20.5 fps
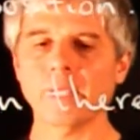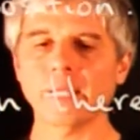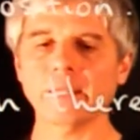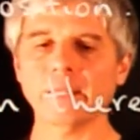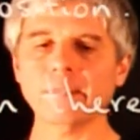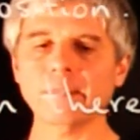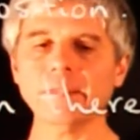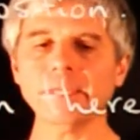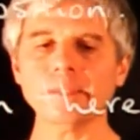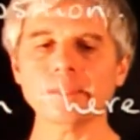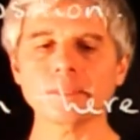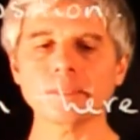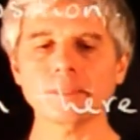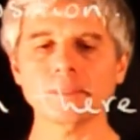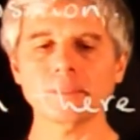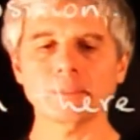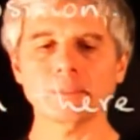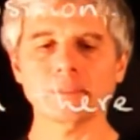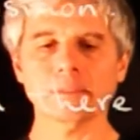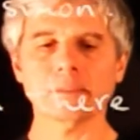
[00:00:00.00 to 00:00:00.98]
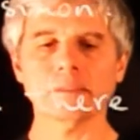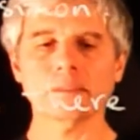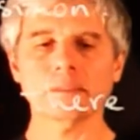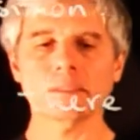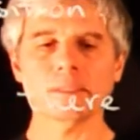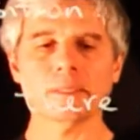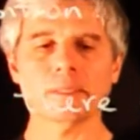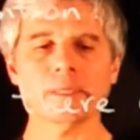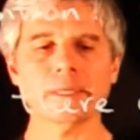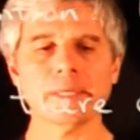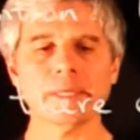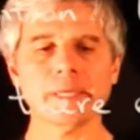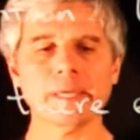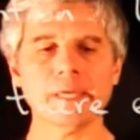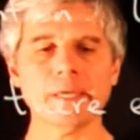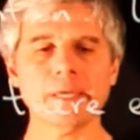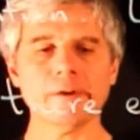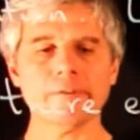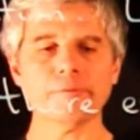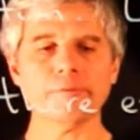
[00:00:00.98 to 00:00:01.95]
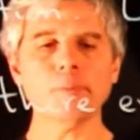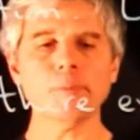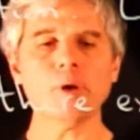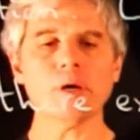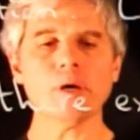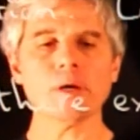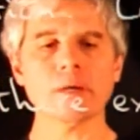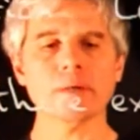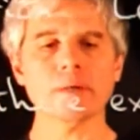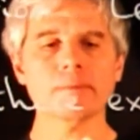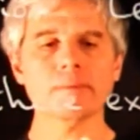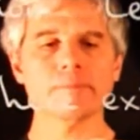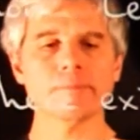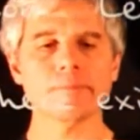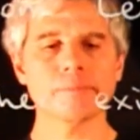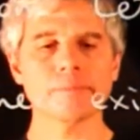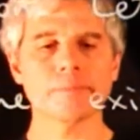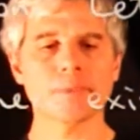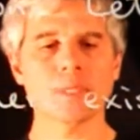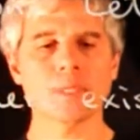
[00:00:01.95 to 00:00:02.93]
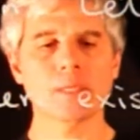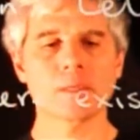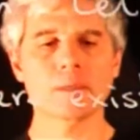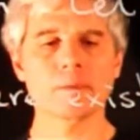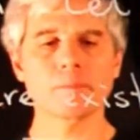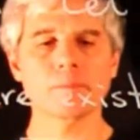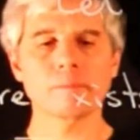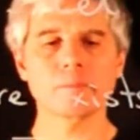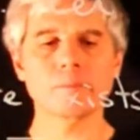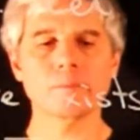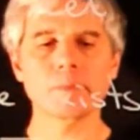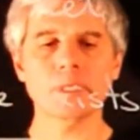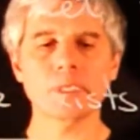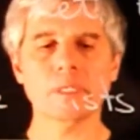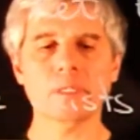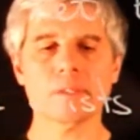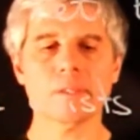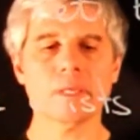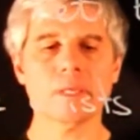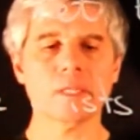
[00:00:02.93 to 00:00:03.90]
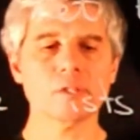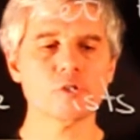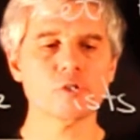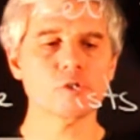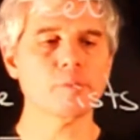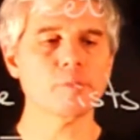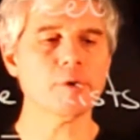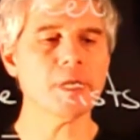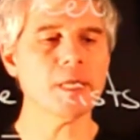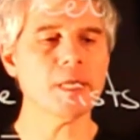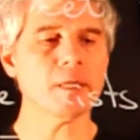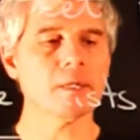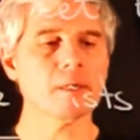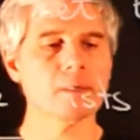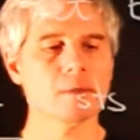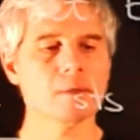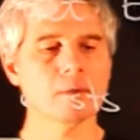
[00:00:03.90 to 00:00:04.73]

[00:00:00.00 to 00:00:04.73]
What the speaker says: Let f bar be the algebraic